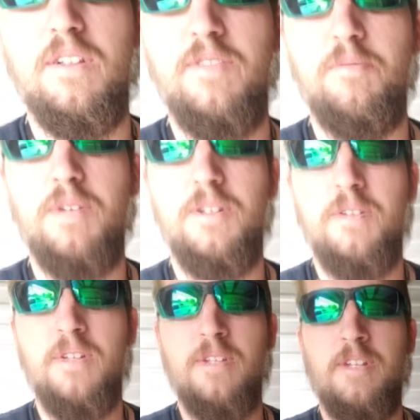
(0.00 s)
all of it, but
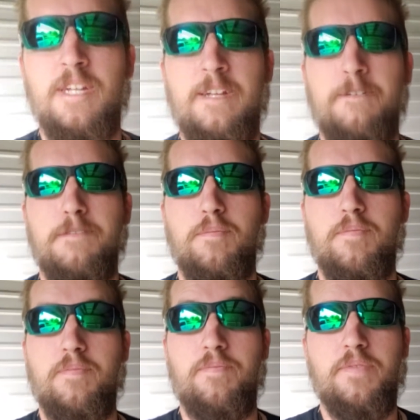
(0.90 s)

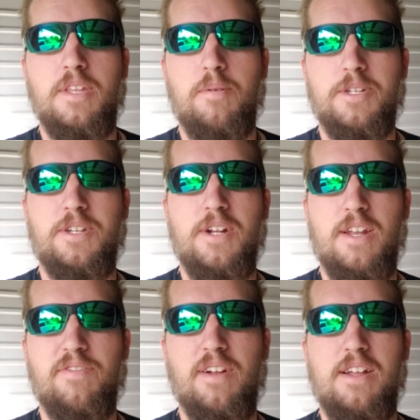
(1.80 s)
I'm also
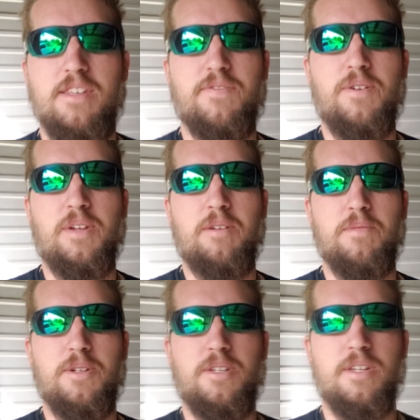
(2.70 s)
trying to figure out this phone
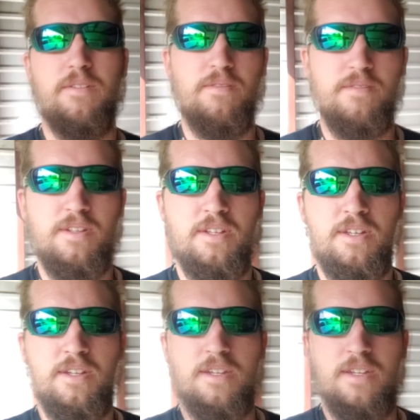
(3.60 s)
gimbal, so
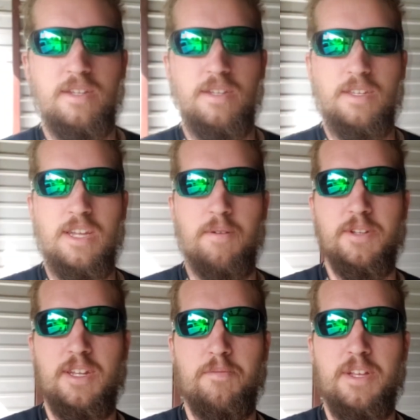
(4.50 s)
the
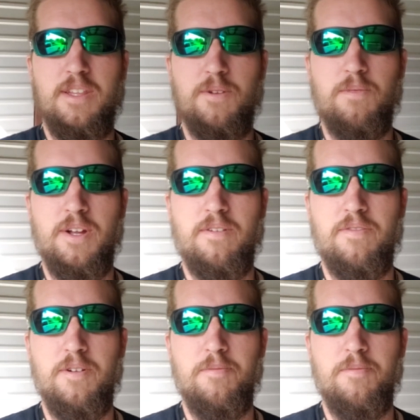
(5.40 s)
camera's going to be a little weird for